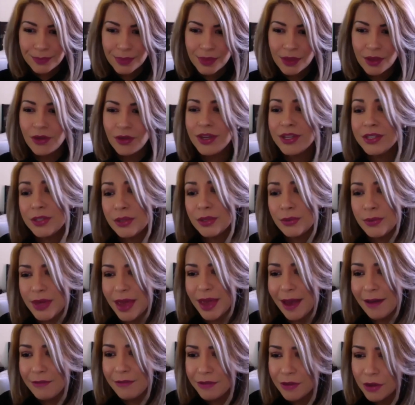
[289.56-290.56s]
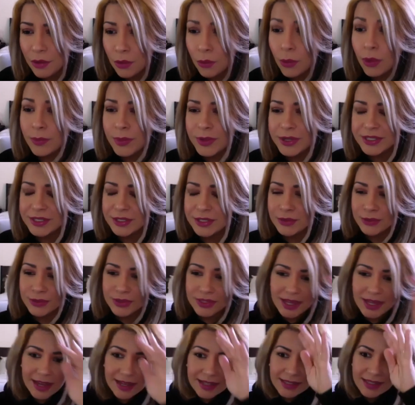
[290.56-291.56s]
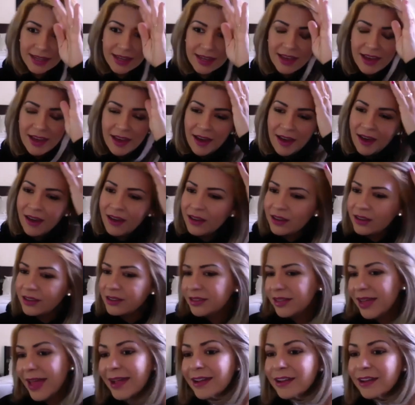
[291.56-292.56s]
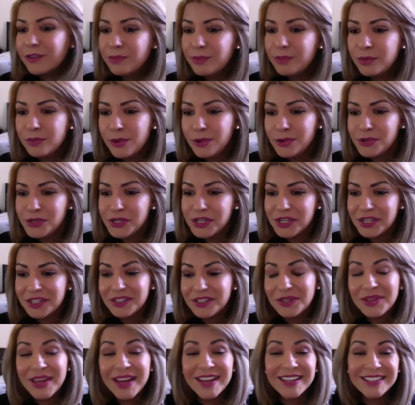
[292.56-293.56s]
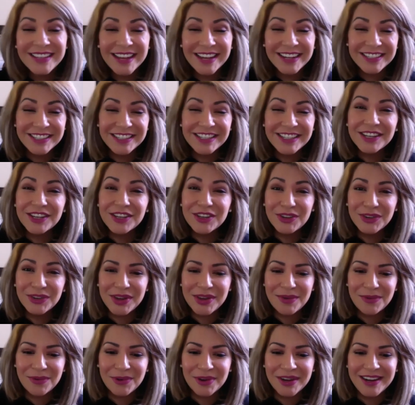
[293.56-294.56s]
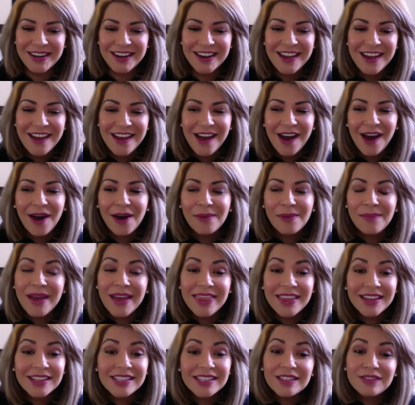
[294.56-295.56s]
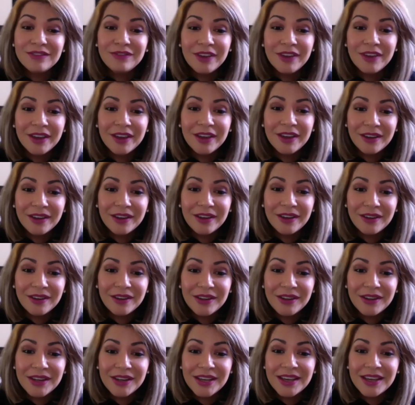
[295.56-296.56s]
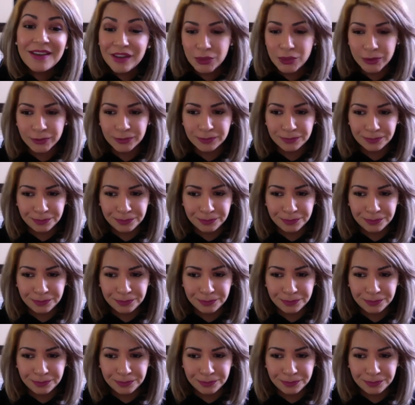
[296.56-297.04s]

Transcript: Okay, so we have one person who says lack of promotion. So that's actually a great one. And that's very, very true.